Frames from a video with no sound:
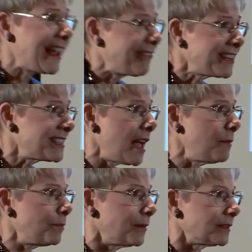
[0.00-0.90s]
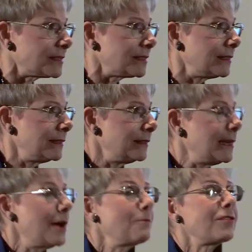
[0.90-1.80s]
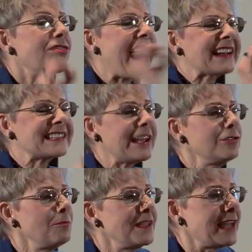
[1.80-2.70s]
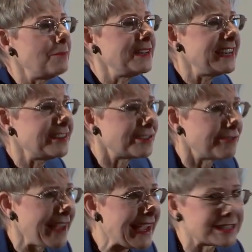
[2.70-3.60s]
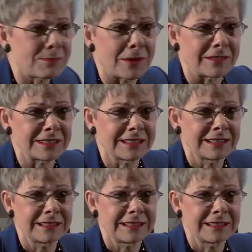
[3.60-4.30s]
their examples. But that's how you become an industry expert.